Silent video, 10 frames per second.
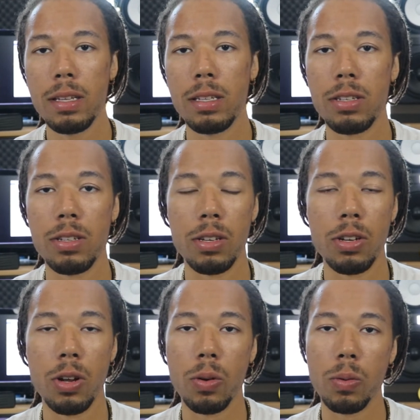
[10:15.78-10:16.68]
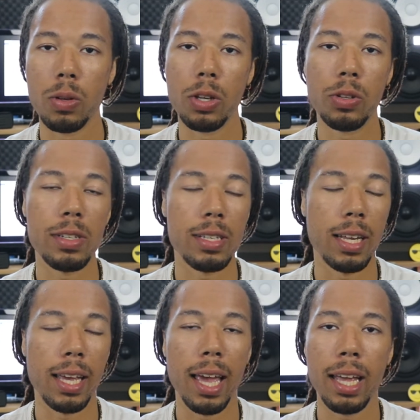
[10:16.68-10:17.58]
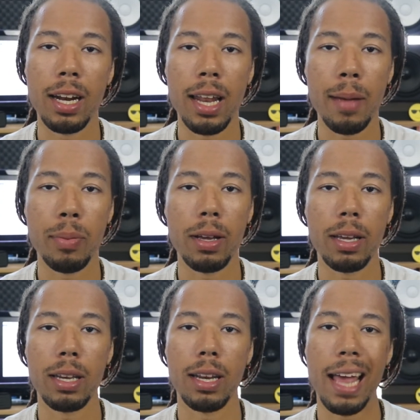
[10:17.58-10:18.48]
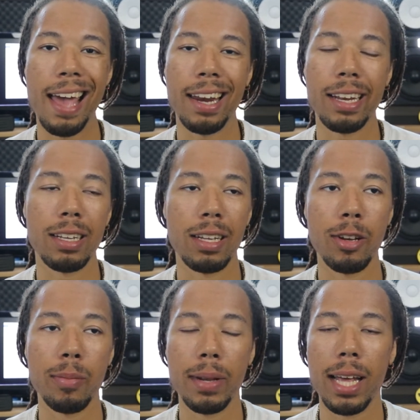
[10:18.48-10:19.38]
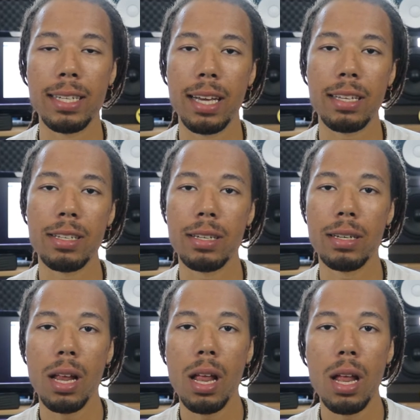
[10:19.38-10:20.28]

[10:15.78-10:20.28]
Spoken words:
just, you know, increasing the gain on that plugin and adding a little bit of that texture